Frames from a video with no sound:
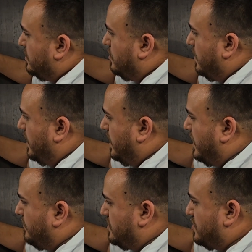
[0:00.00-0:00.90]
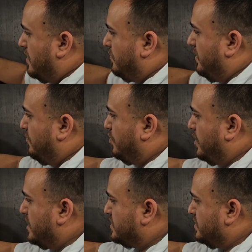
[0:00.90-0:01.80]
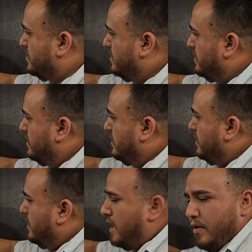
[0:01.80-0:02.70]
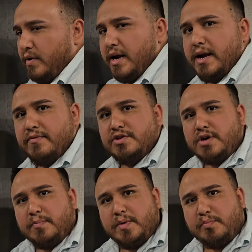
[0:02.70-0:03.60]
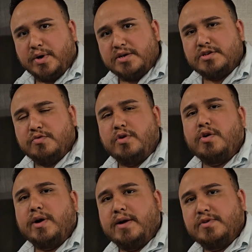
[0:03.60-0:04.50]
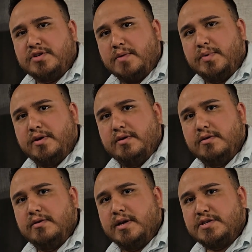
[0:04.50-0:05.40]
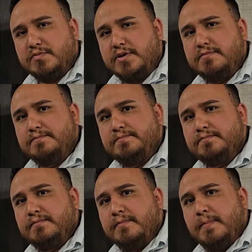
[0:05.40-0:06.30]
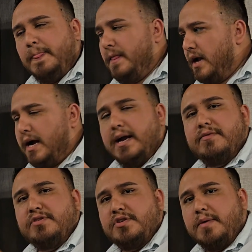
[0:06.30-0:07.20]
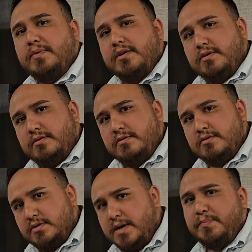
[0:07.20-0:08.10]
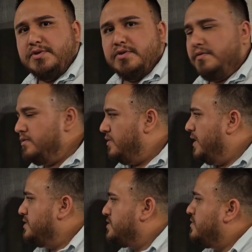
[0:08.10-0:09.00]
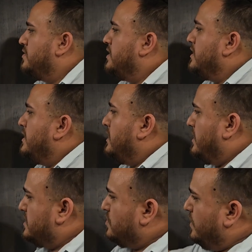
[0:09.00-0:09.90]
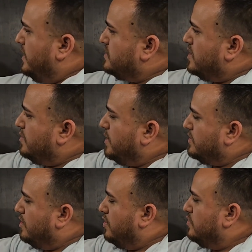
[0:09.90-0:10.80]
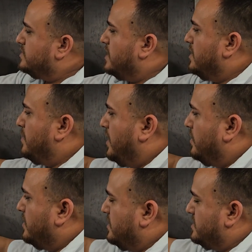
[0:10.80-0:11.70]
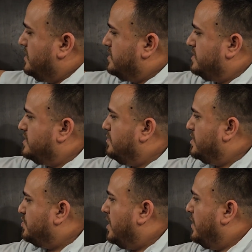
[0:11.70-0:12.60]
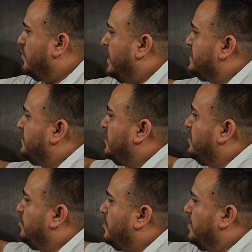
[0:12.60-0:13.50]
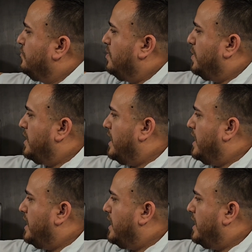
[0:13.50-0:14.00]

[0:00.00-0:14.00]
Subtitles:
to go ahead and have a drop in pressure. And when I have a drop in pressure, what do I have a drop in as well? I have a drop in temperature. All right, so let's go ahead and talk about the low side of my air conditioning system and why it's very important for me